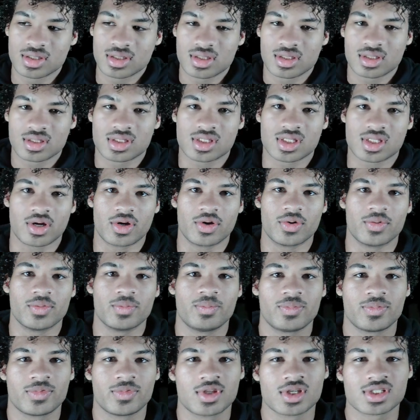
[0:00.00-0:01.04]
So
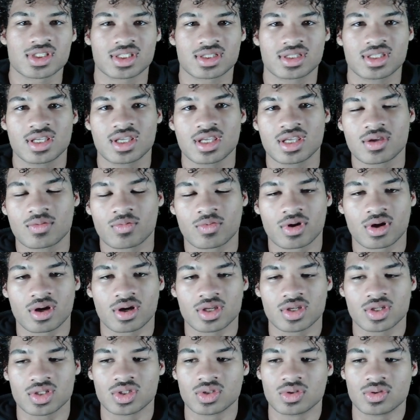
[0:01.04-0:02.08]
there's a thing where
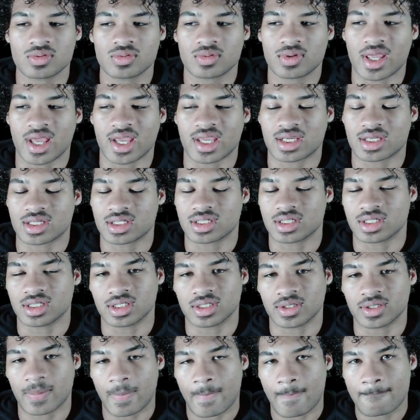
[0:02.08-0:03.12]
you can do like
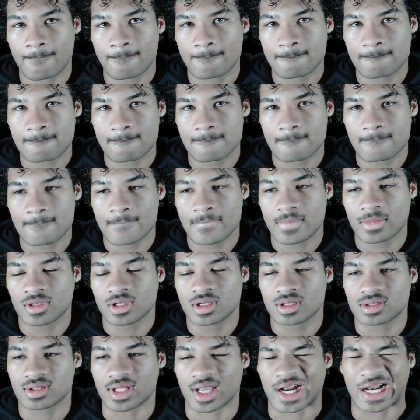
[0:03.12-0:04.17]
a
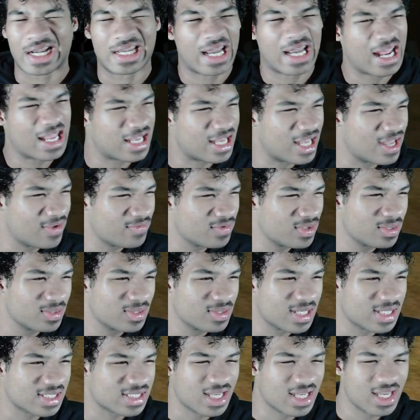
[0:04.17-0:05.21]
light heavy
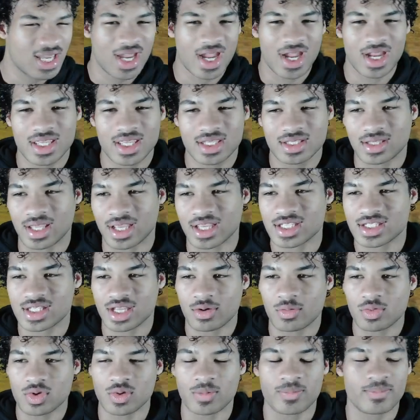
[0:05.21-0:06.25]
attack. Like it's like
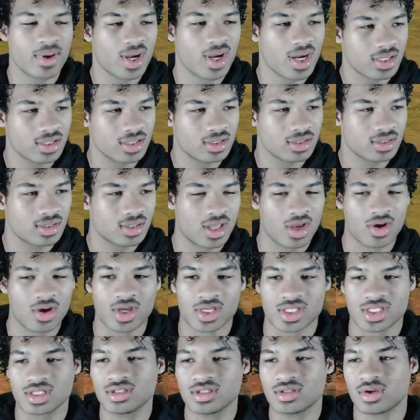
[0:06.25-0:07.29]
when you barely, okay,
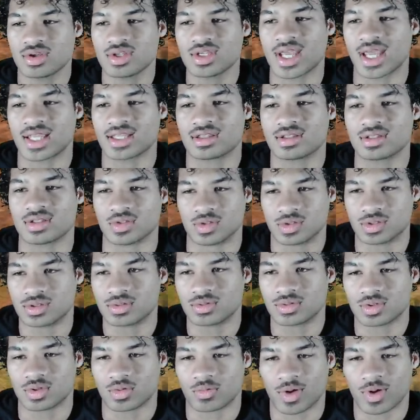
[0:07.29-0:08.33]
so you know you got
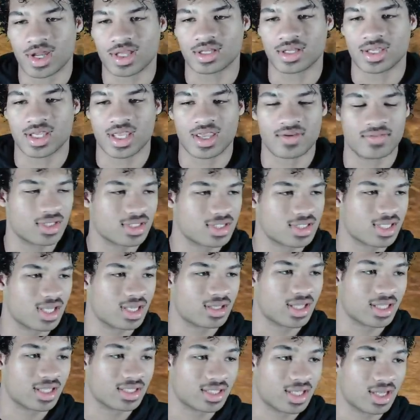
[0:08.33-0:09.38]
the regular heavy attack
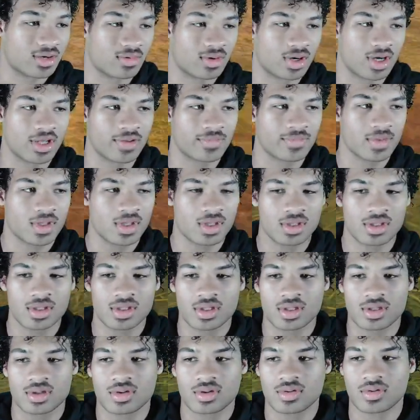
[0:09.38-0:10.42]
like that, right?
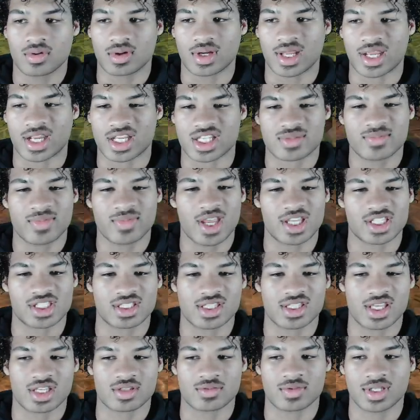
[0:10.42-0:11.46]
Or like a smash
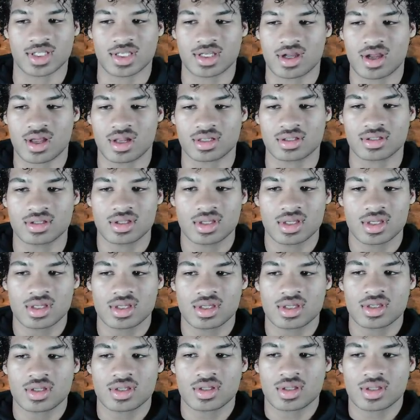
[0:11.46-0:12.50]
attack is what they call it.
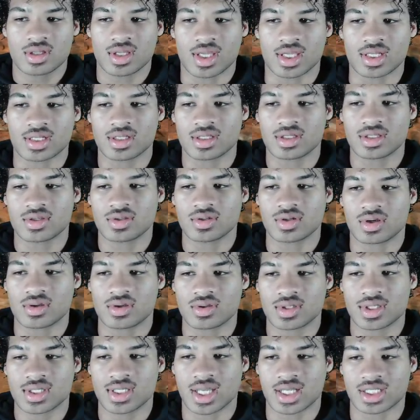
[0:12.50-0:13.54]
And then you know you
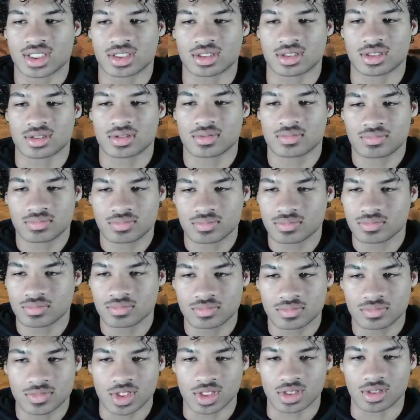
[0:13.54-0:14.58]
got your,
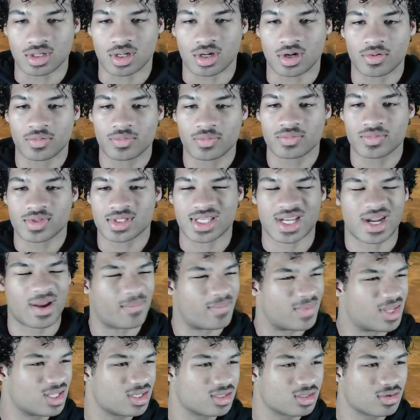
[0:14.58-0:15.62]
you know, it's like a
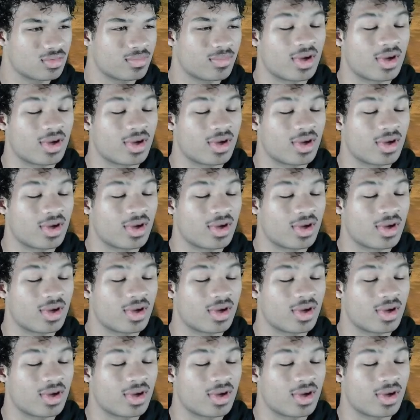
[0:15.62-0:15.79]
medium.